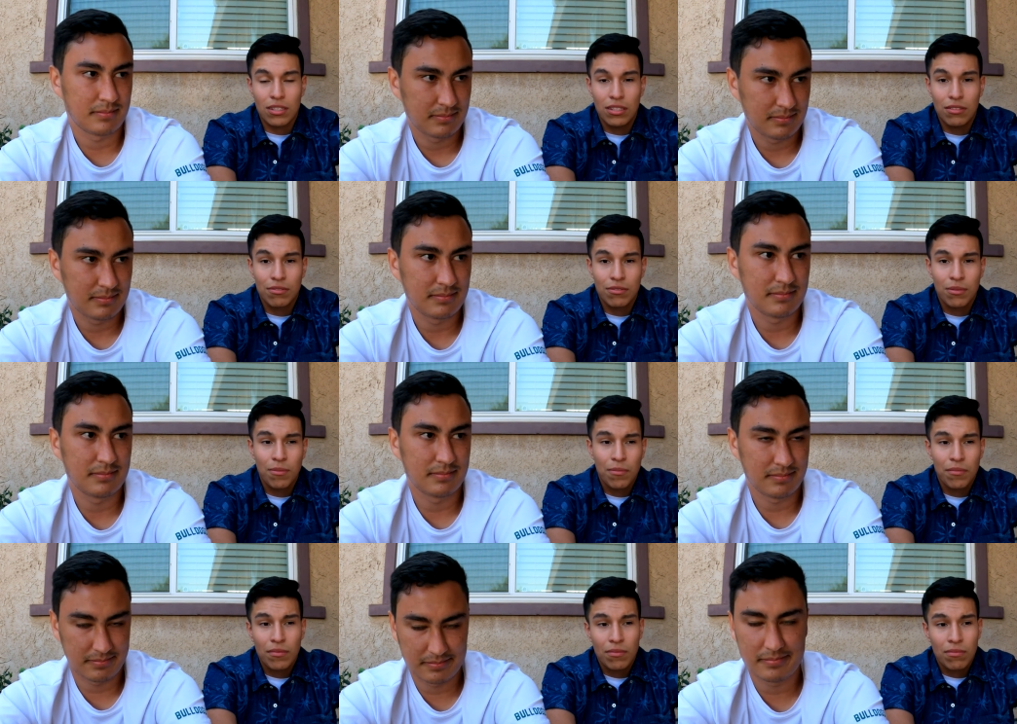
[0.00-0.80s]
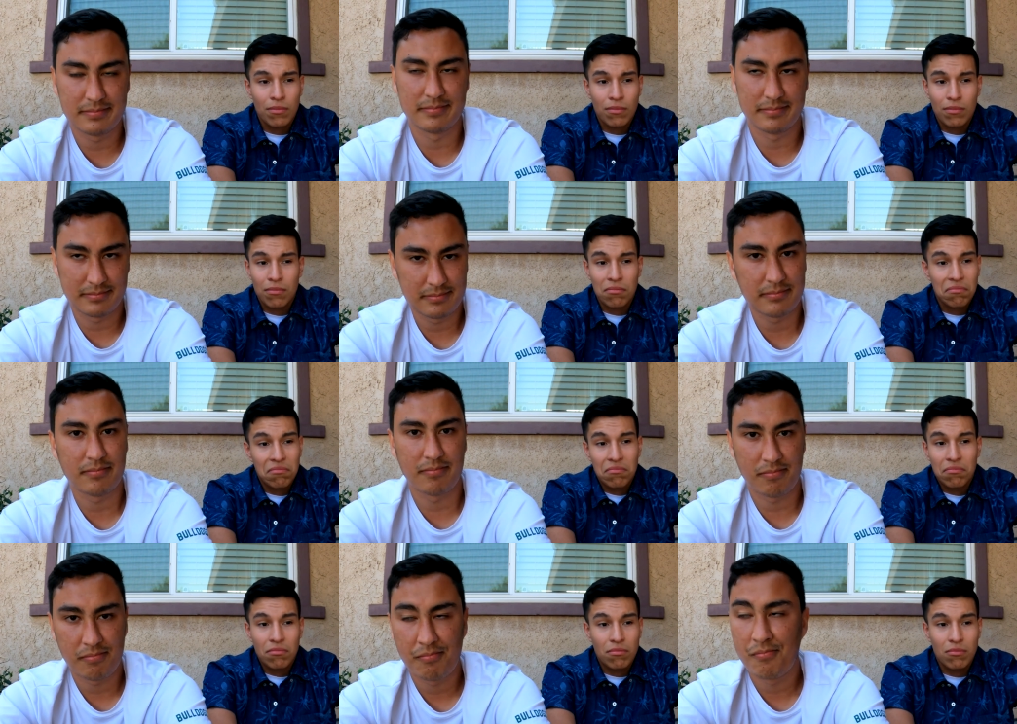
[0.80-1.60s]
Speaker 1: to leave.
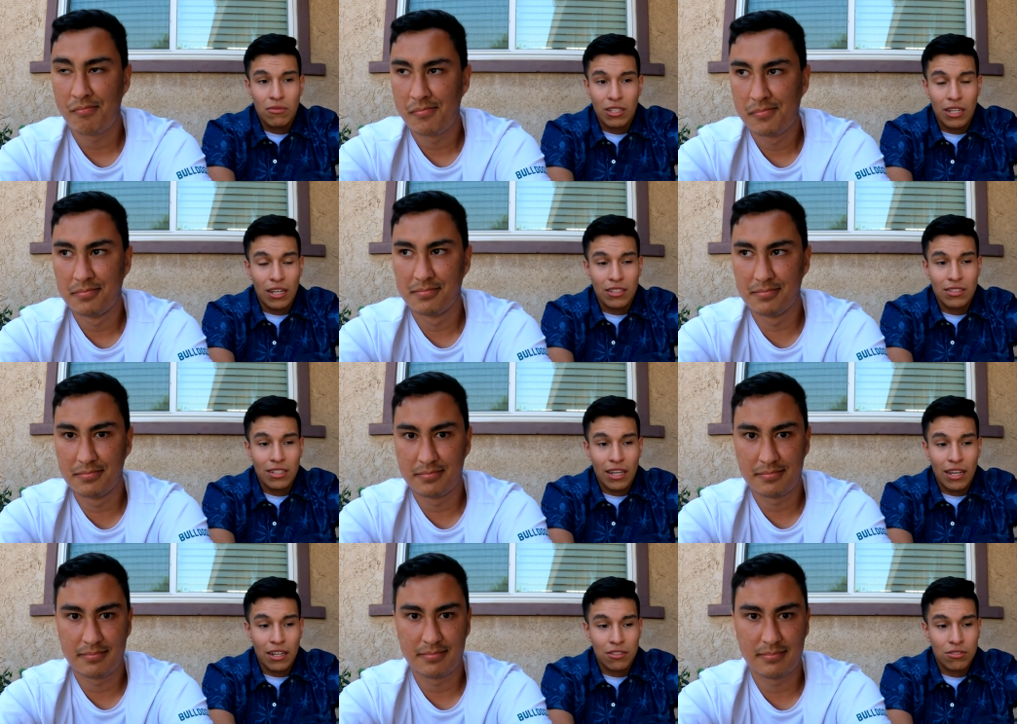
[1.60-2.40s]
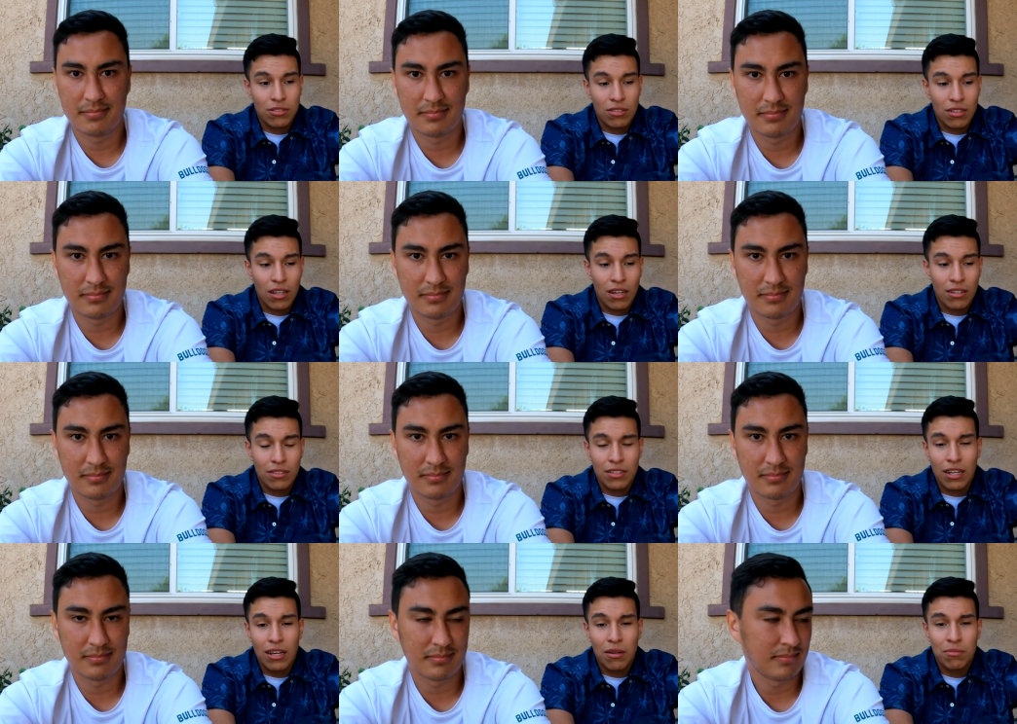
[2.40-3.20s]
You got to stay extra a lot
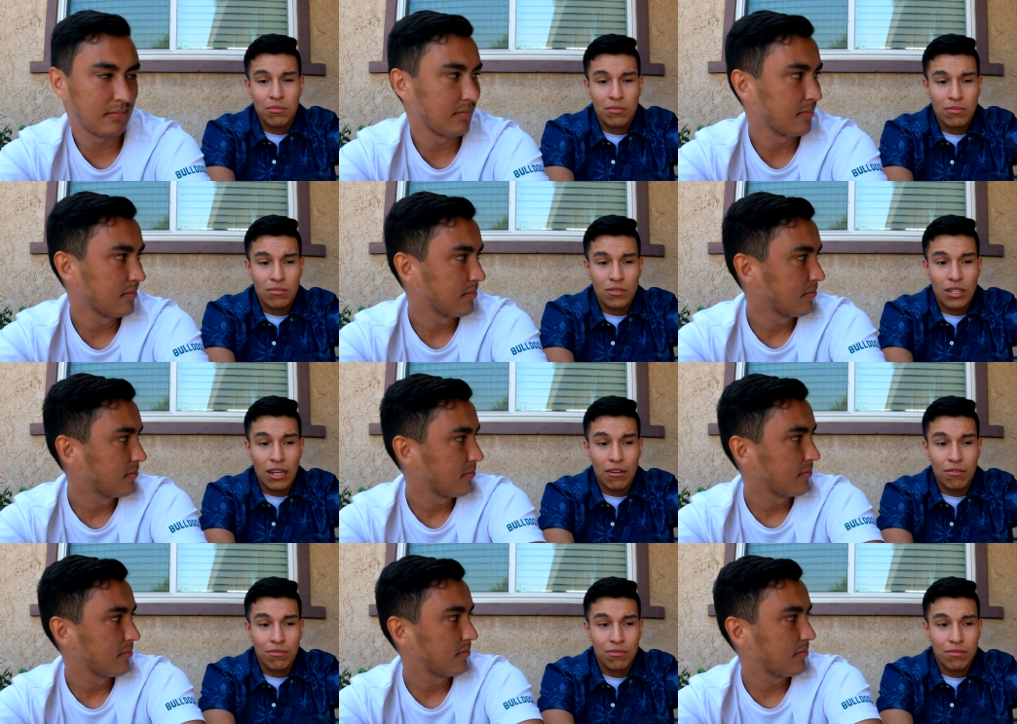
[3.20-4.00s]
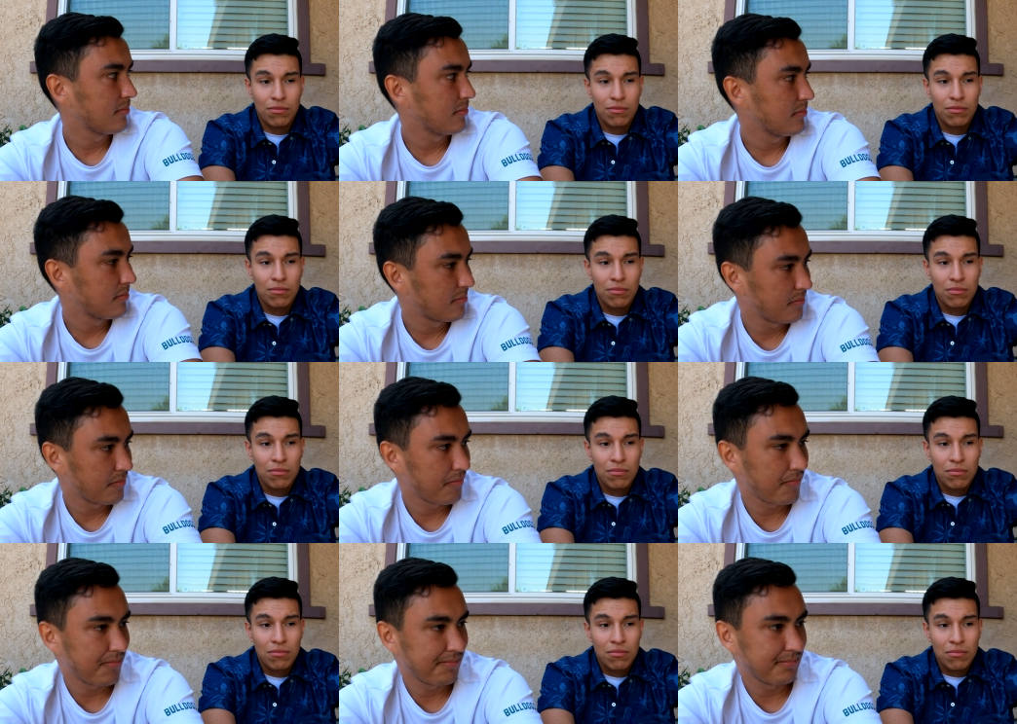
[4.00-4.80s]
of time. You
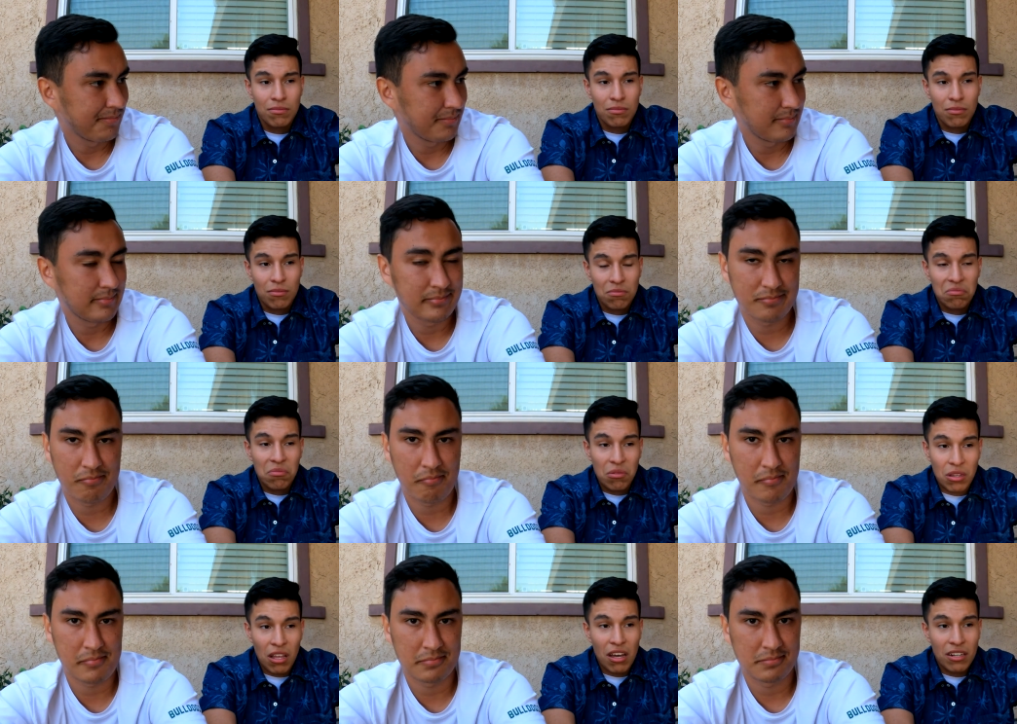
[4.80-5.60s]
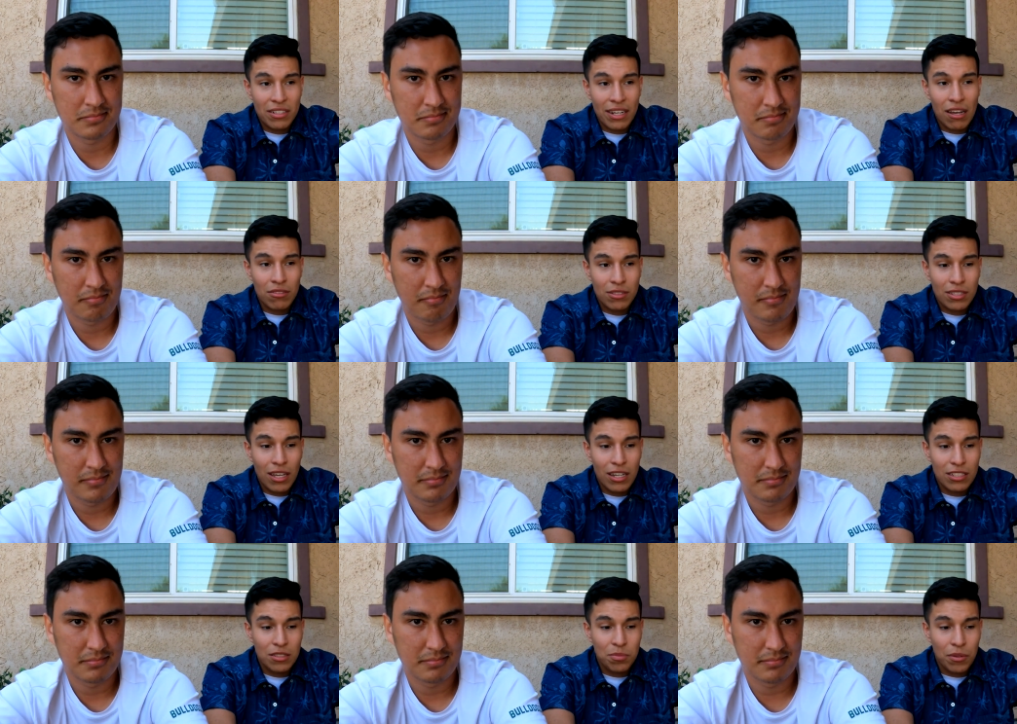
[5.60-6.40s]
have a lot of
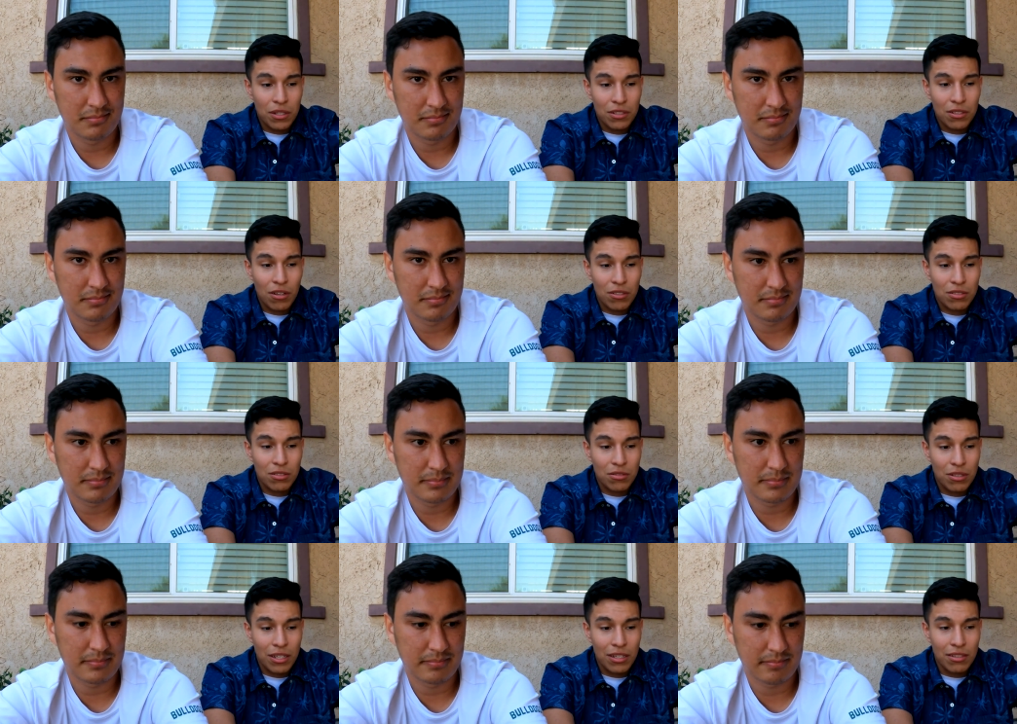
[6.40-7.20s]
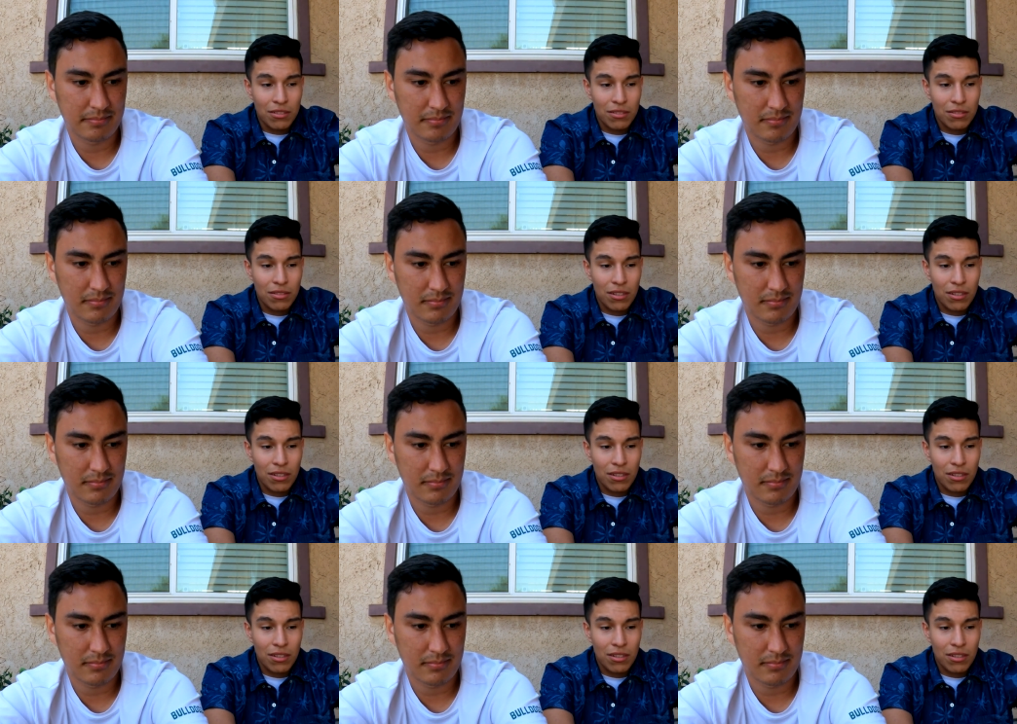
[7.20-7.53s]
downsides, but you also get